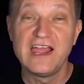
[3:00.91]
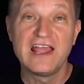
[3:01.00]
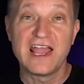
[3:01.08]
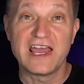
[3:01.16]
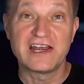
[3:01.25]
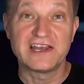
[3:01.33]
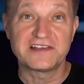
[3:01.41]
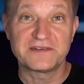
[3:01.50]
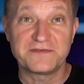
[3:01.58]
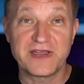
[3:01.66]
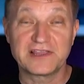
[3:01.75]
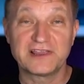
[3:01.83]
and it is in
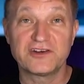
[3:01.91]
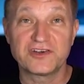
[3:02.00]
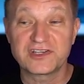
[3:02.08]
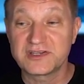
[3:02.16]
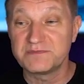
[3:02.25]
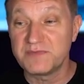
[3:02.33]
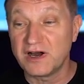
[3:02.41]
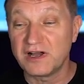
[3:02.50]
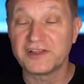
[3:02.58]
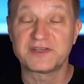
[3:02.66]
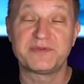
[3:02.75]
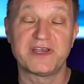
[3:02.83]
fact their
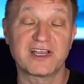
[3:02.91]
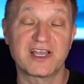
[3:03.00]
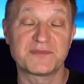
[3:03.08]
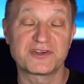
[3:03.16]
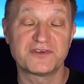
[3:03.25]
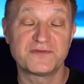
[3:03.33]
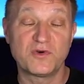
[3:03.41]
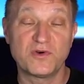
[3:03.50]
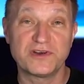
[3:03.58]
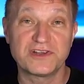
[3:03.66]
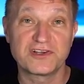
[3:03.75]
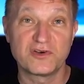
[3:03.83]
smallest pickup. So
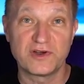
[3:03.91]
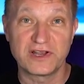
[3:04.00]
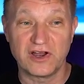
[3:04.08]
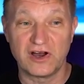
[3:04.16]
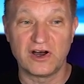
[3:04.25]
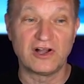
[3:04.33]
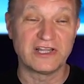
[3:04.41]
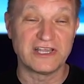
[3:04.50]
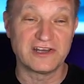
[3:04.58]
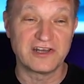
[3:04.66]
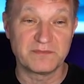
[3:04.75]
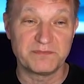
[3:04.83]
Ford is going all
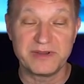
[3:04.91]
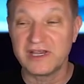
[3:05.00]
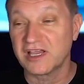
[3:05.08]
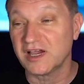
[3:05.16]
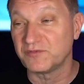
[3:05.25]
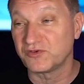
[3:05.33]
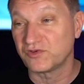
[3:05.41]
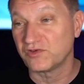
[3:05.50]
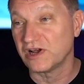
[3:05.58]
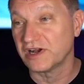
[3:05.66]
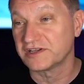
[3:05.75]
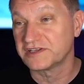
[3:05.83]
in on pickup
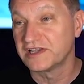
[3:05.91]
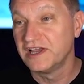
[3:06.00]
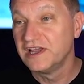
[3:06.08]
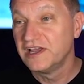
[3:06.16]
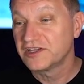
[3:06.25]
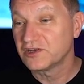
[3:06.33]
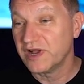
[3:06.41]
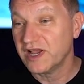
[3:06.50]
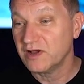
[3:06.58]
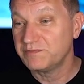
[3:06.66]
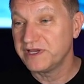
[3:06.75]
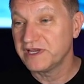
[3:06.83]
trucks. So
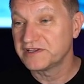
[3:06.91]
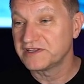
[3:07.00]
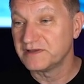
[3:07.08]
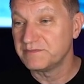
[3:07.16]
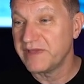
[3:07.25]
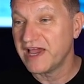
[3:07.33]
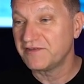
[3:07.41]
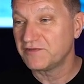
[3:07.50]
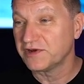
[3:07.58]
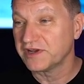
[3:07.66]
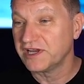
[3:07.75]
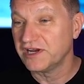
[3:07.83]
how big is the
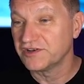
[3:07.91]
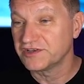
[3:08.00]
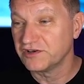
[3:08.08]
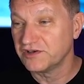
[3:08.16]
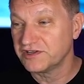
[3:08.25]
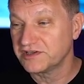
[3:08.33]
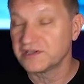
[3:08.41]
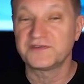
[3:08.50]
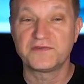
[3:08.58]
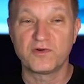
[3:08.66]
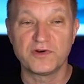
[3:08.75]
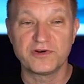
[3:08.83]
Maverick here? So this is a
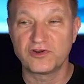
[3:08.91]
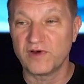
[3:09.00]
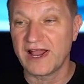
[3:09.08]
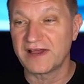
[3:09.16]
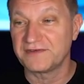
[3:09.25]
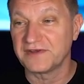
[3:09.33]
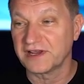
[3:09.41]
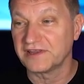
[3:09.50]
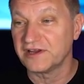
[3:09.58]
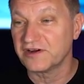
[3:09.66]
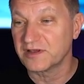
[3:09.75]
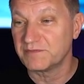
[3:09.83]
Ford graphic, and
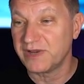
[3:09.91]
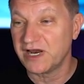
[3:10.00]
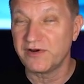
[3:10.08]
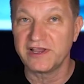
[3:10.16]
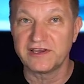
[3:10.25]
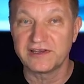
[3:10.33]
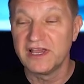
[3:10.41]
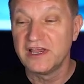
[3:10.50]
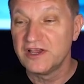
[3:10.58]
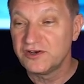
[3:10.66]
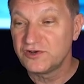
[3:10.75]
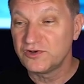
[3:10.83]
they're comparing it
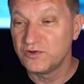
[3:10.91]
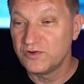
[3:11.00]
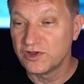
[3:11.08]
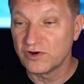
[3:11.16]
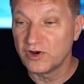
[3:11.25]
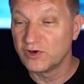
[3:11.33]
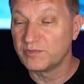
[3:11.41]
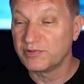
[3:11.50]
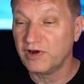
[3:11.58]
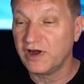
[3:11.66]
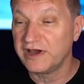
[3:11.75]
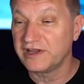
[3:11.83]
to their own
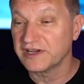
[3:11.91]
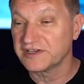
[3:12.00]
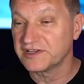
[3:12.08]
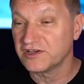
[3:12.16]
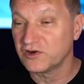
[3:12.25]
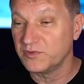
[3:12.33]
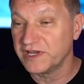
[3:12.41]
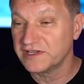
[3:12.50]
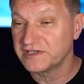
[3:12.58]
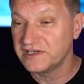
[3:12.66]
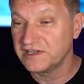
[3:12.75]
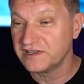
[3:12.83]
products. So we can
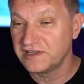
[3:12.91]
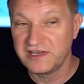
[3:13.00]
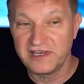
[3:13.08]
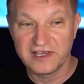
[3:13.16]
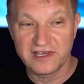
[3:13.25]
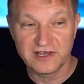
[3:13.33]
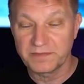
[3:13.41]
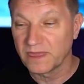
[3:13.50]
see that the